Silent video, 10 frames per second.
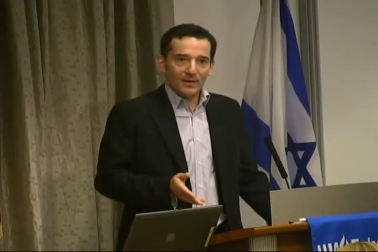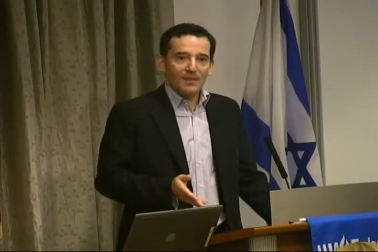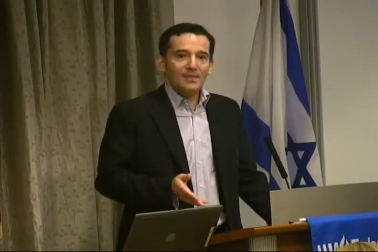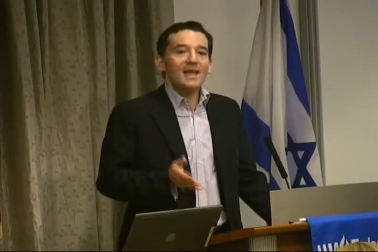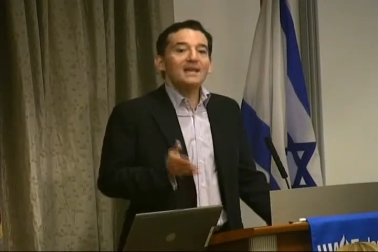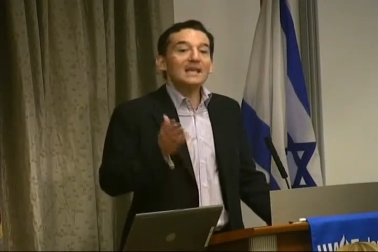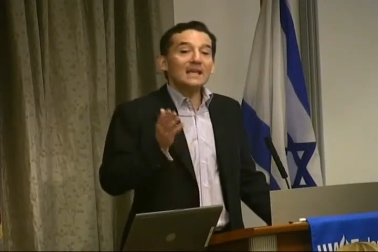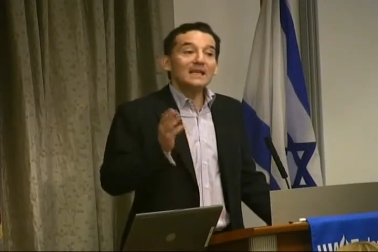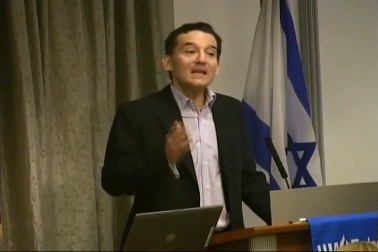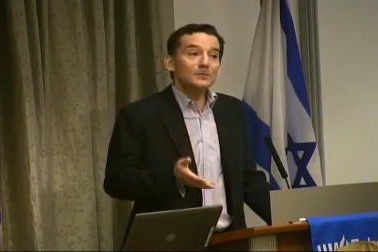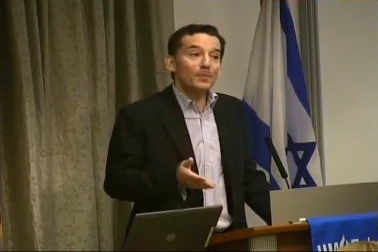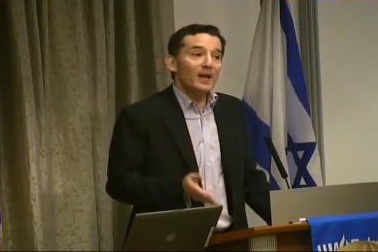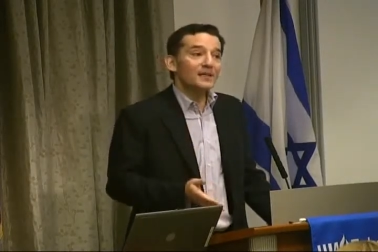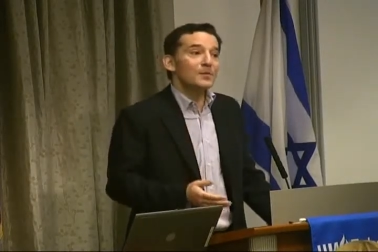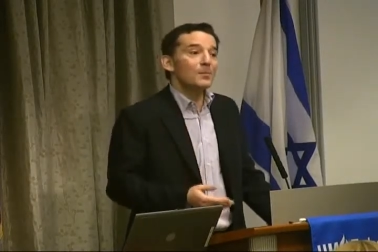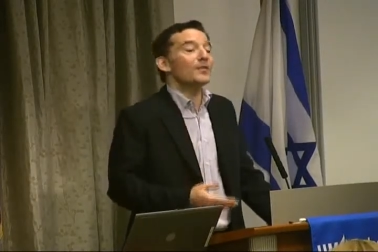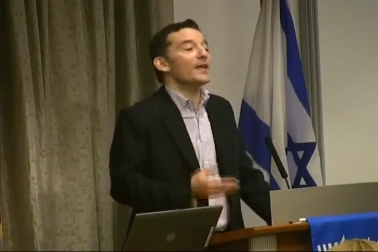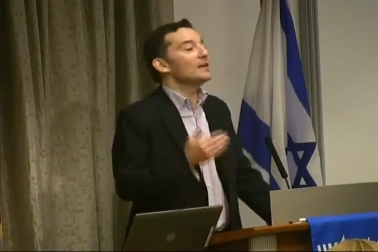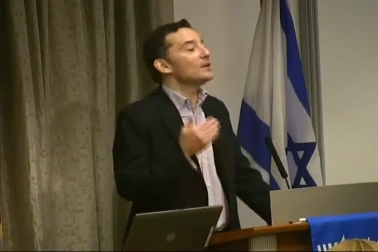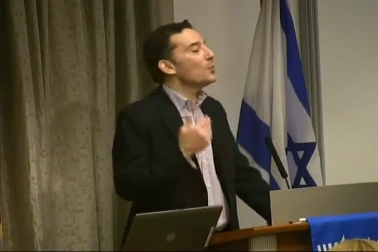then it is possible
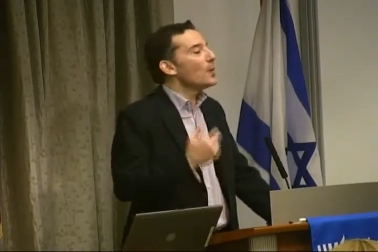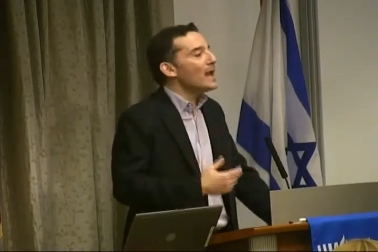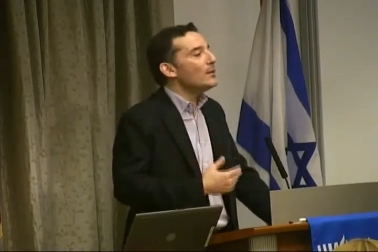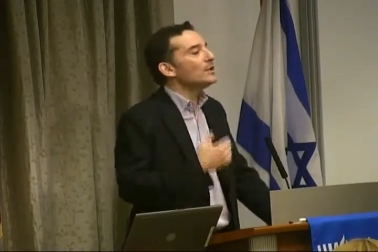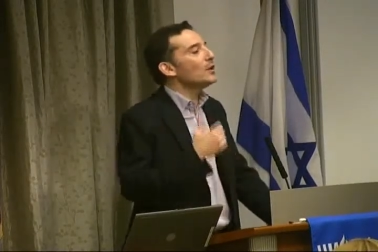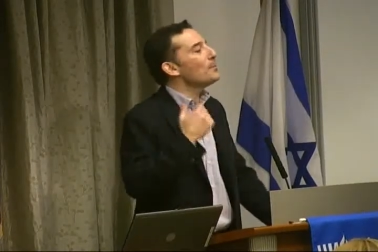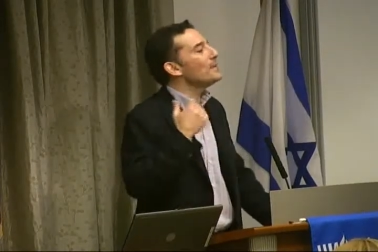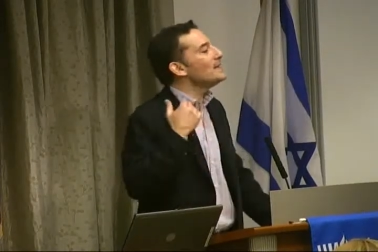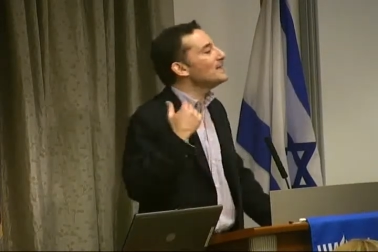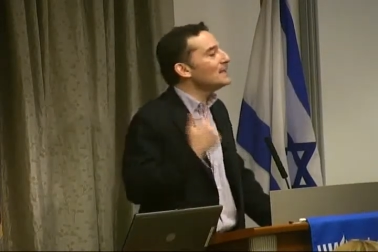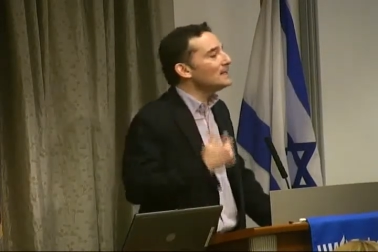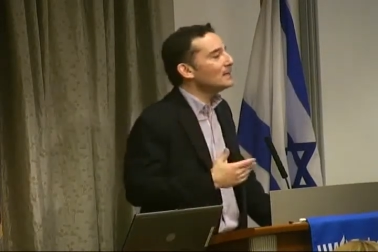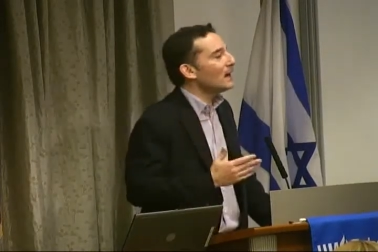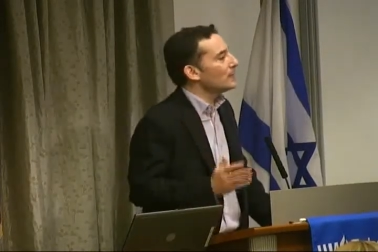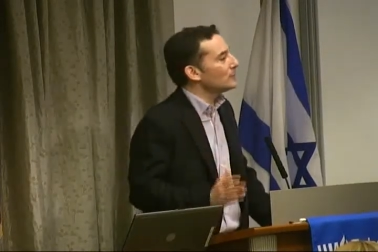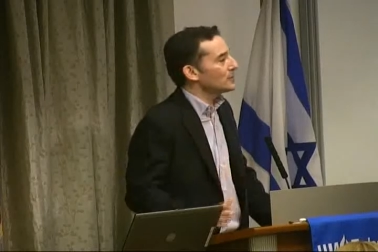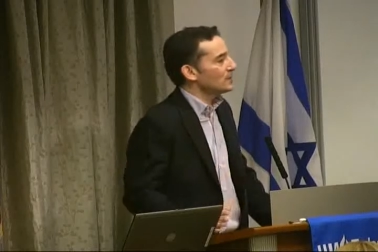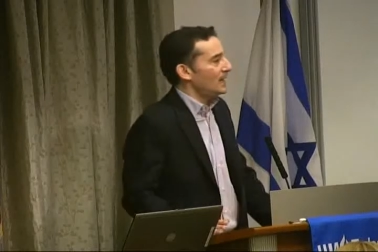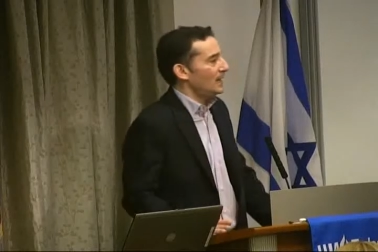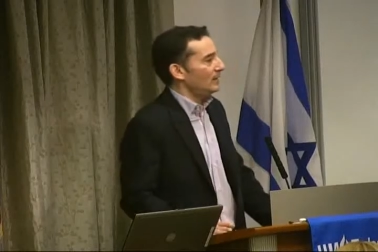that in a way we don't begin to
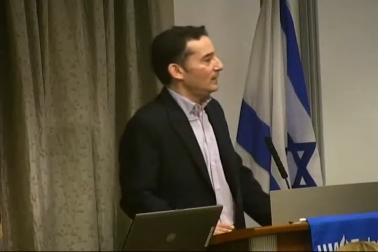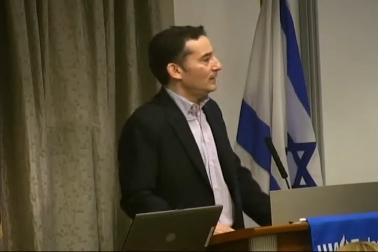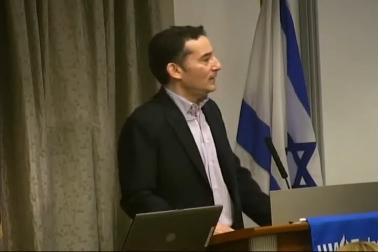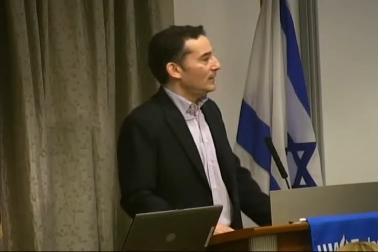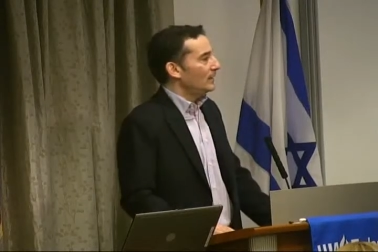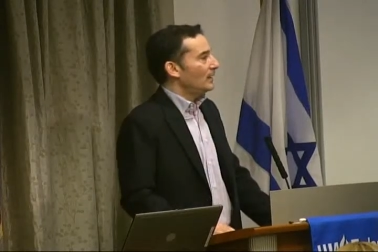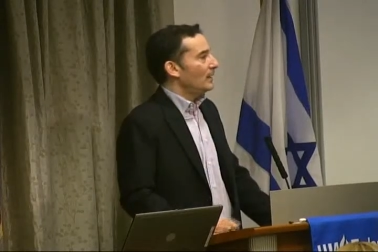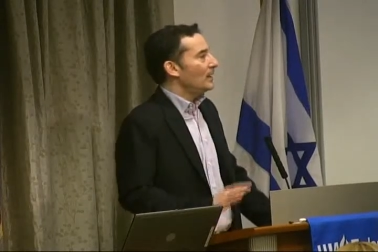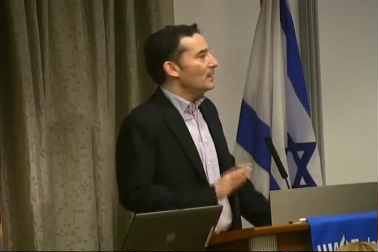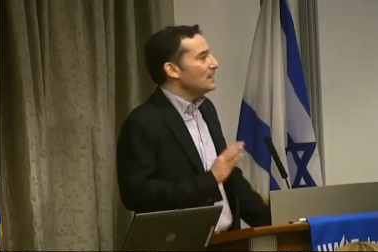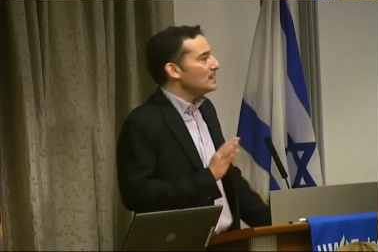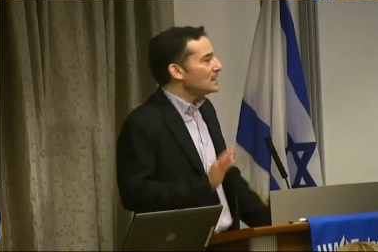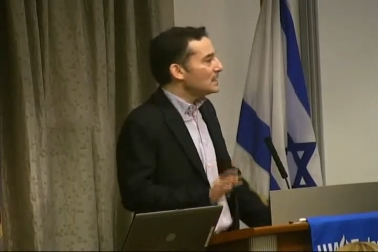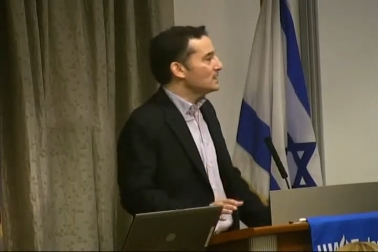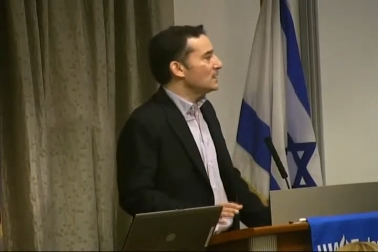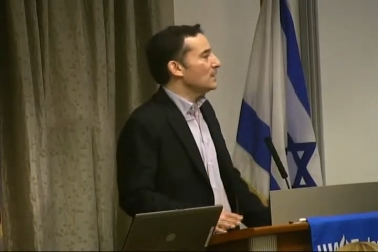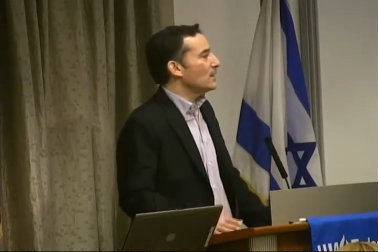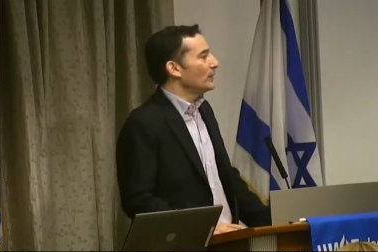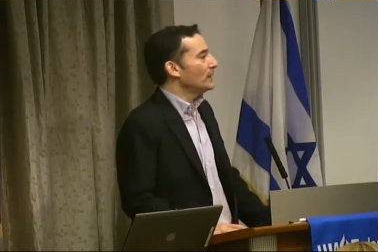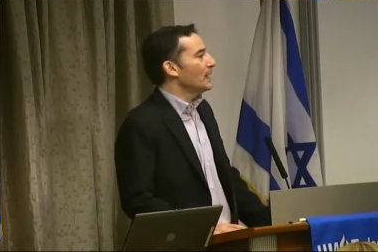understand this isn't the
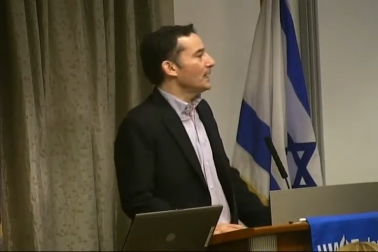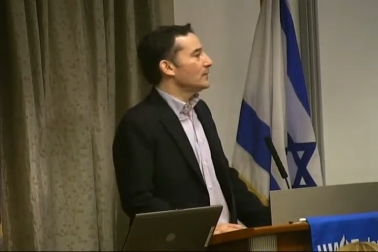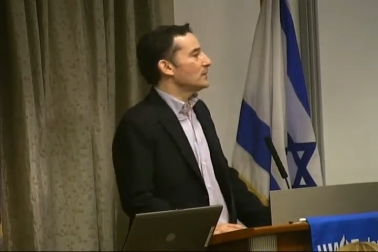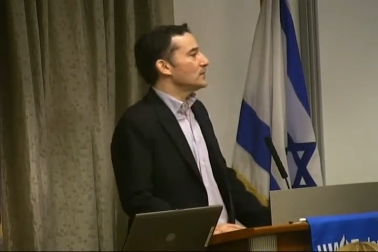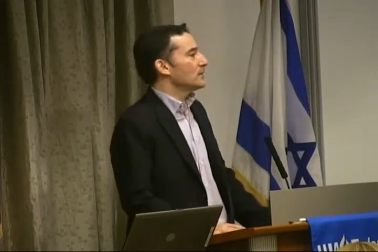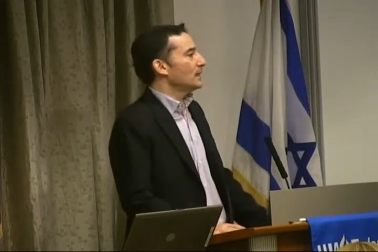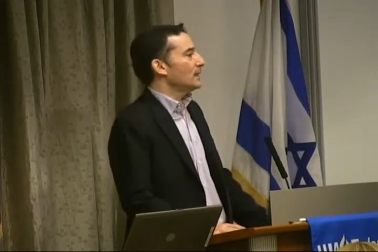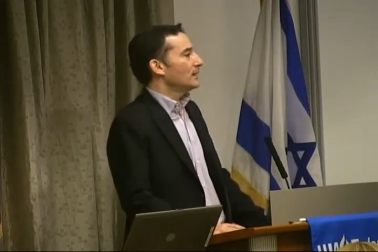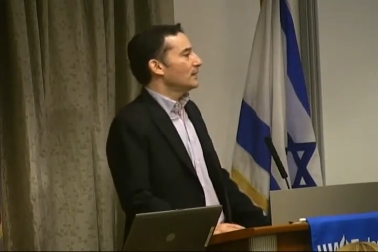only leg of the journey.